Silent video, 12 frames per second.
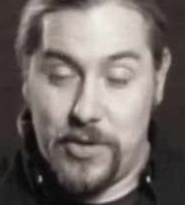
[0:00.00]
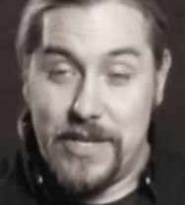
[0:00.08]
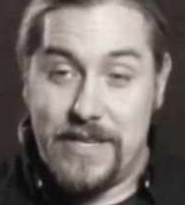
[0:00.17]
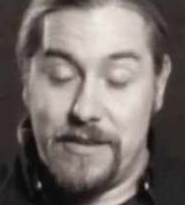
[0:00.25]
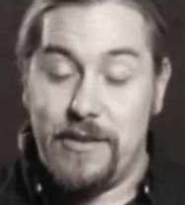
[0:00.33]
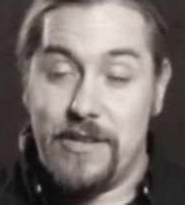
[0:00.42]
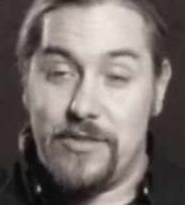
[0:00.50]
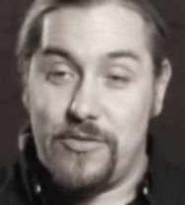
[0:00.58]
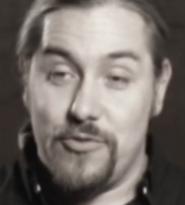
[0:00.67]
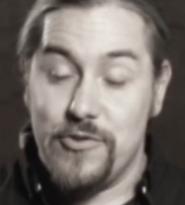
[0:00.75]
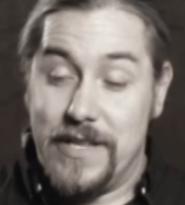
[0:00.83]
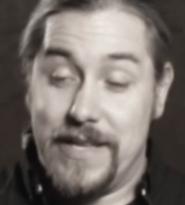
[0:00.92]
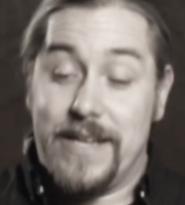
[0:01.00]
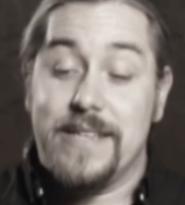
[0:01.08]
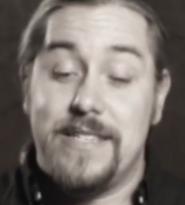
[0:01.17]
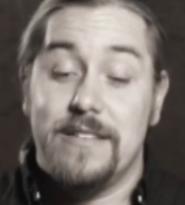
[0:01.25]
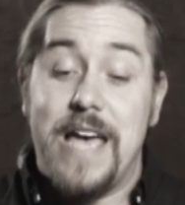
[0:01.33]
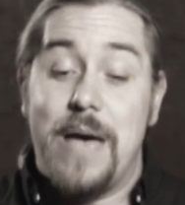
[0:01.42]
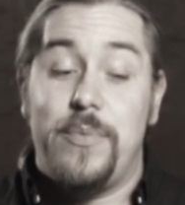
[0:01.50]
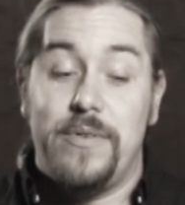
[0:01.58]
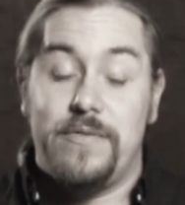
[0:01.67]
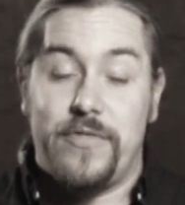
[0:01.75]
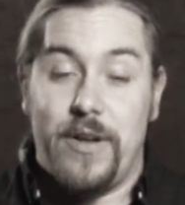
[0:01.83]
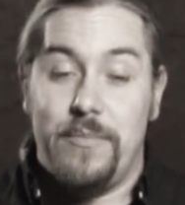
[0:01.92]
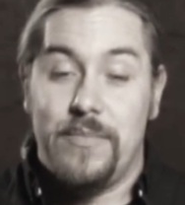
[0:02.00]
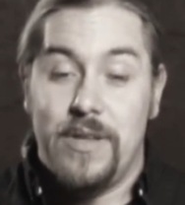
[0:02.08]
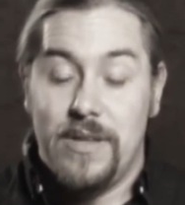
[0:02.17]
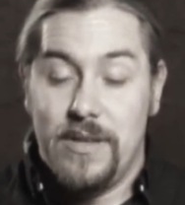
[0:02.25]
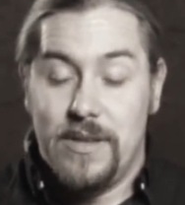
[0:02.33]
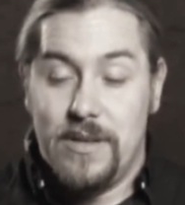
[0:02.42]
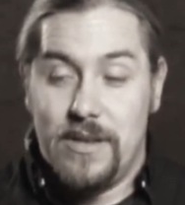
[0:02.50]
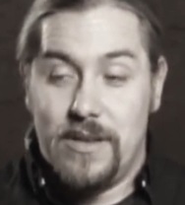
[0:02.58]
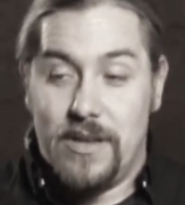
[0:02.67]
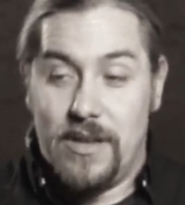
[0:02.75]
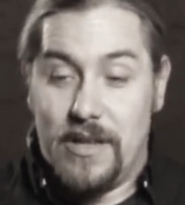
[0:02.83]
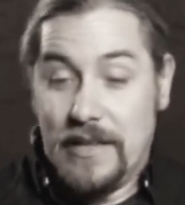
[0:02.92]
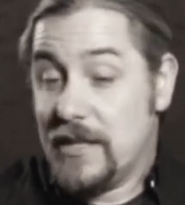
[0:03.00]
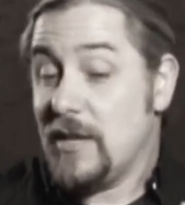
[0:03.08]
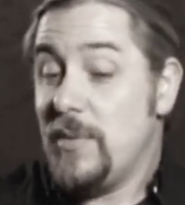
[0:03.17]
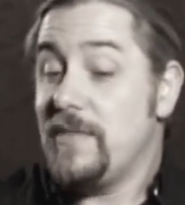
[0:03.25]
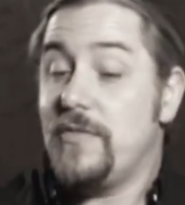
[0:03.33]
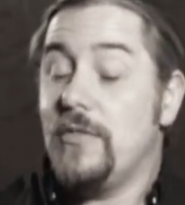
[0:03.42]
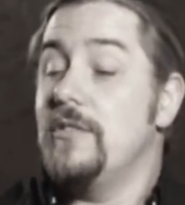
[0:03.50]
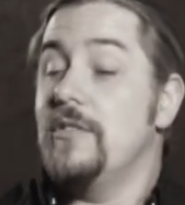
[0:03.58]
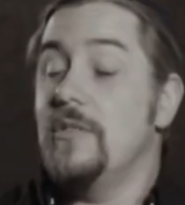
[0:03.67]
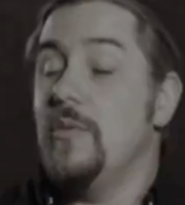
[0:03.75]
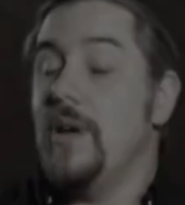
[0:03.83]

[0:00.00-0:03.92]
pretty serious scrutiny that can still happen from a little bit further